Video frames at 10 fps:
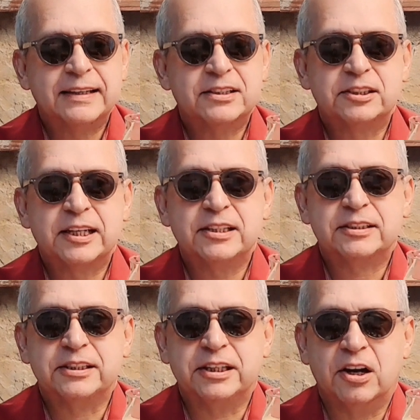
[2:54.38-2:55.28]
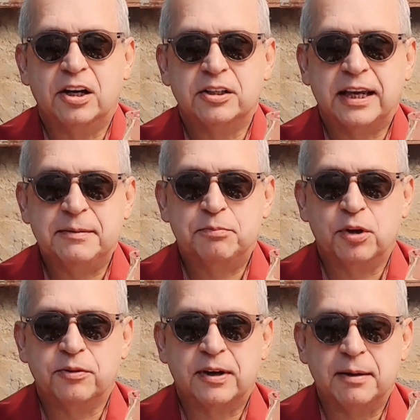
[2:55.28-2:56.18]
I can taste the
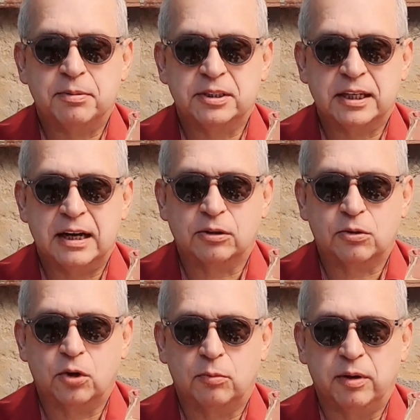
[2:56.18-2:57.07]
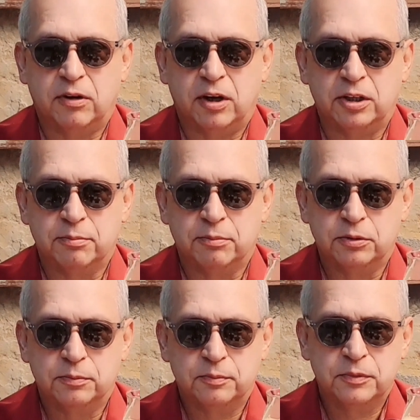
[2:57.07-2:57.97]
8.5% alcohol by volume,
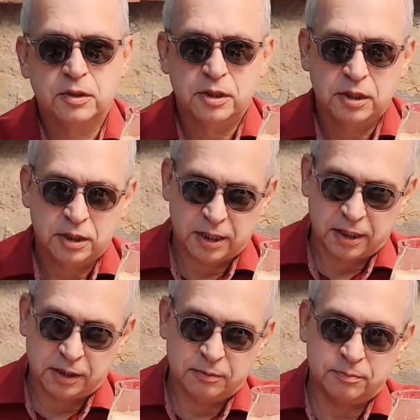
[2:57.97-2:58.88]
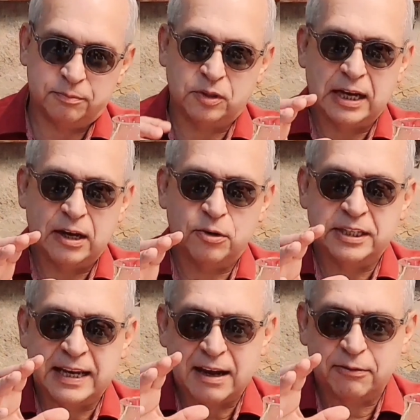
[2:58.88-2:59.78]
though. And now
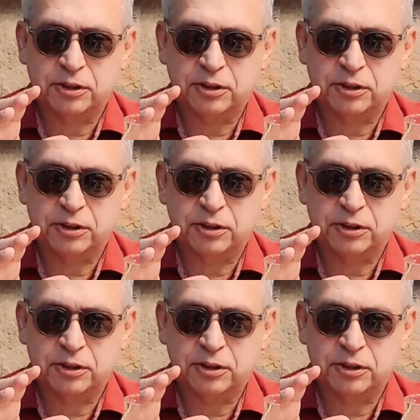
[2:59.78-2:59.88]
in the